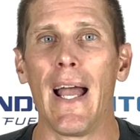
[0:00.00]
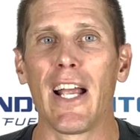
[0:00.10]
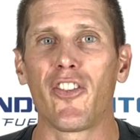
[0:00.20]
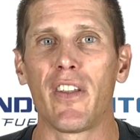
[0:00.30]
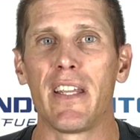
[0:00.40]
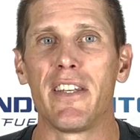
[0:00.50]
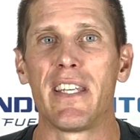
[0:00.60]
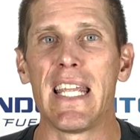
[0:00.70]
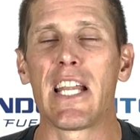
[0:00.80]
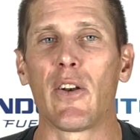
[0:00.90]
actually
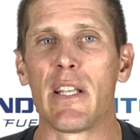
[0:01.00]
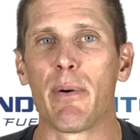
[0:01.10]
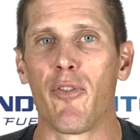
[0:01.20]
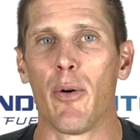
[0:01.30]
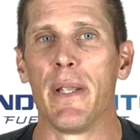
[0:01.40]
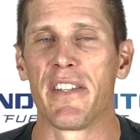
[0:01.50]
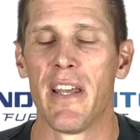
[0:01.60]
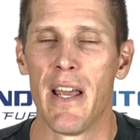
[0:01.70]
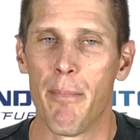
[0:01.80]
decrease performance.